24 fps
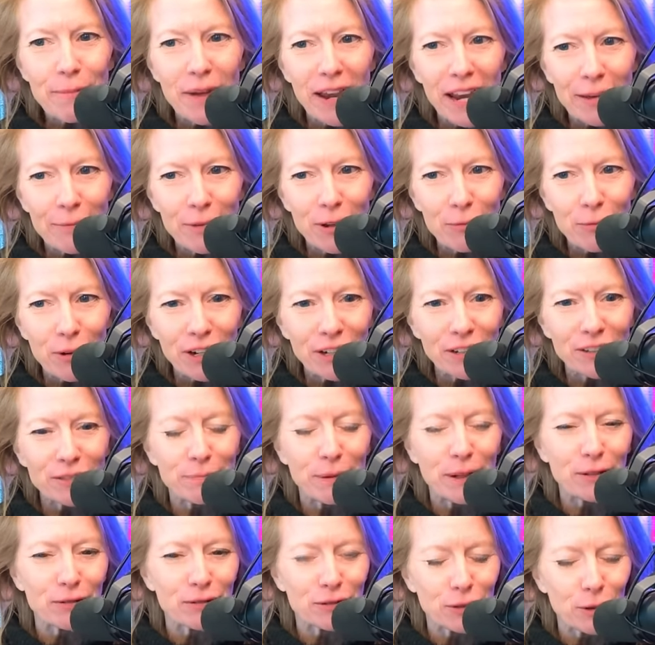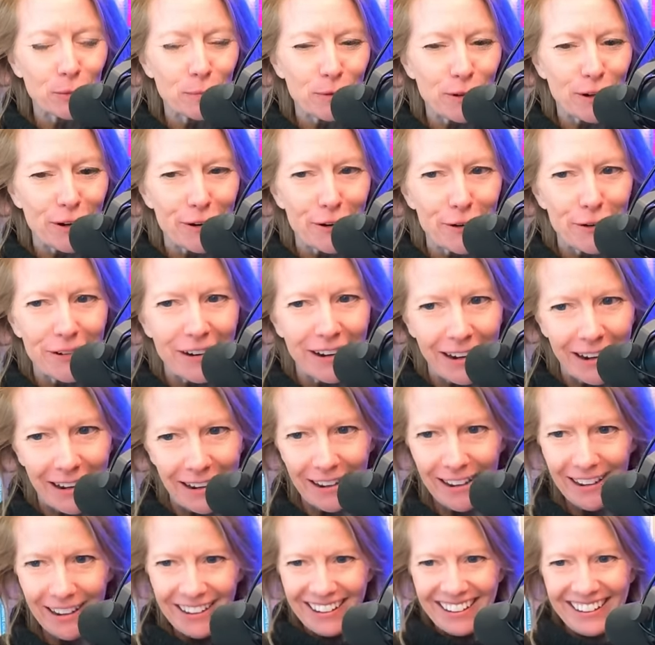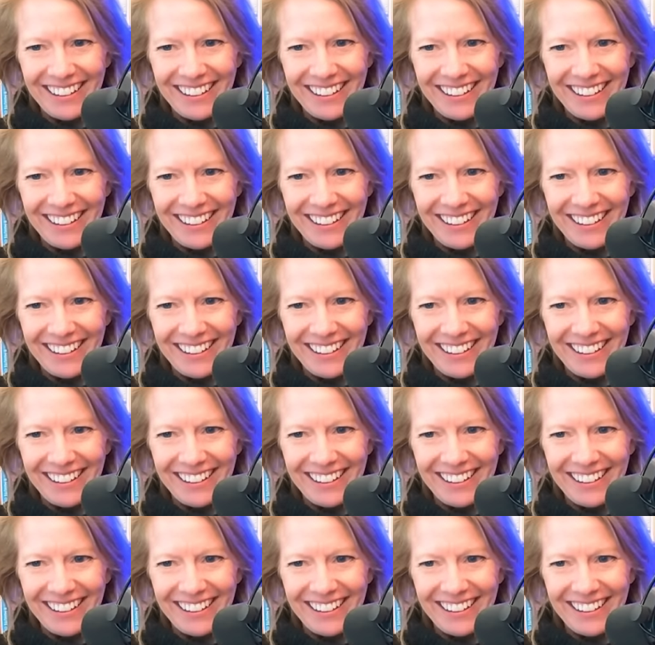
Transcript: maybe when he thinks super annoying.